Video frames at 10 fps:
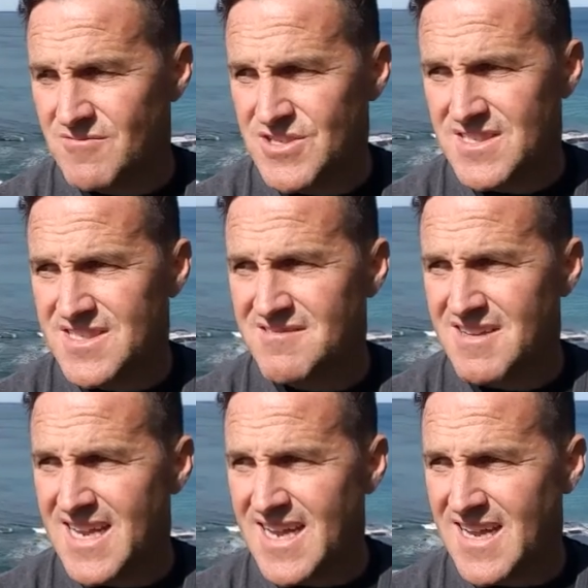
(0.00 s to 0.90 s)
which is
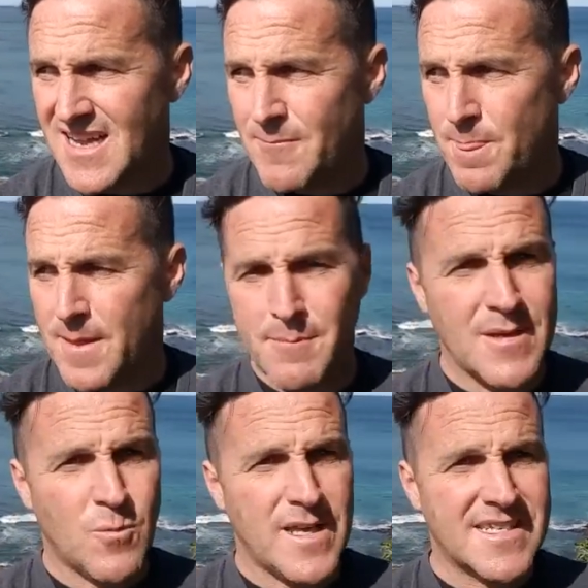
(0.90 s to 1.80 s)

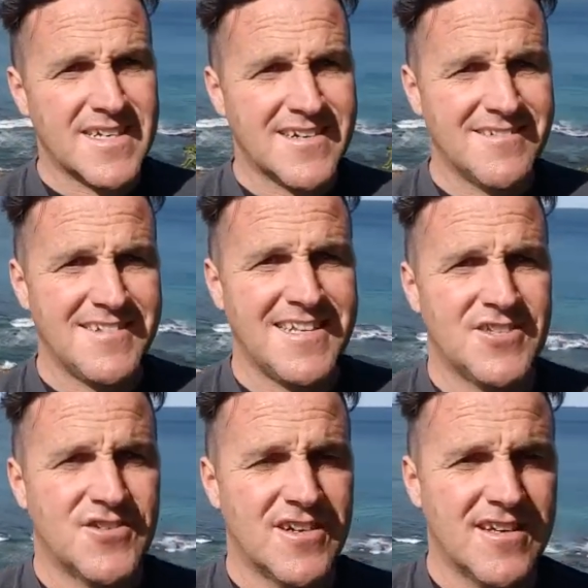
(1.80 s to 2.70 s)
midwinter in
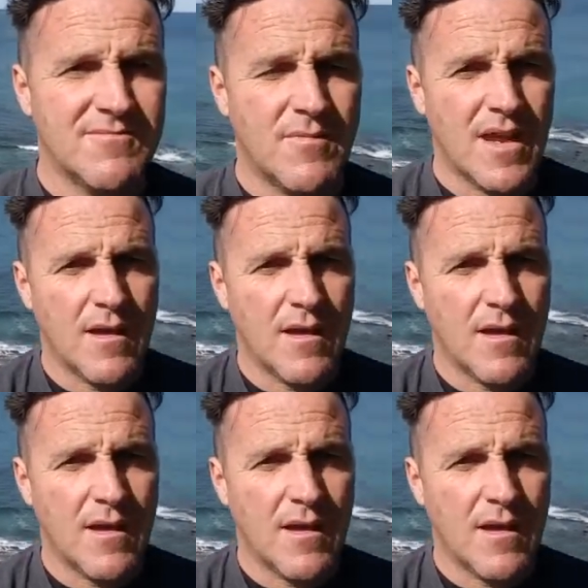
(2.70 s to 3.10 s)
Australia.